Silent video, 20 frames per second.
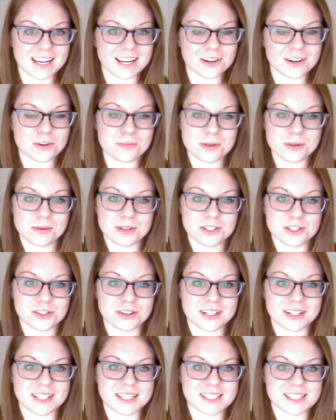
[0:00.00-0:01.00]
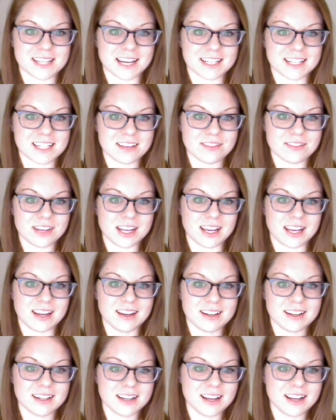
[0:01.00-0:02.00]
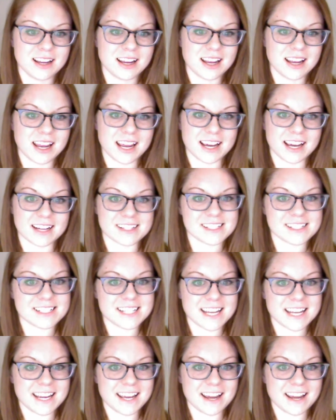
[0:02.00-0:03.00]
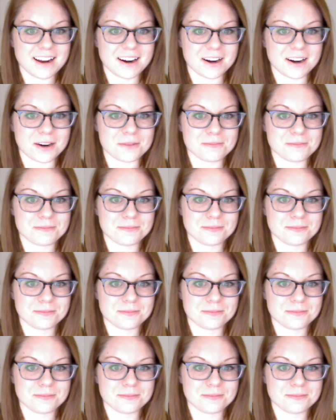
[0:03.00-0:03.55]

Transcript: I hope you enjoyed this activity, and take care.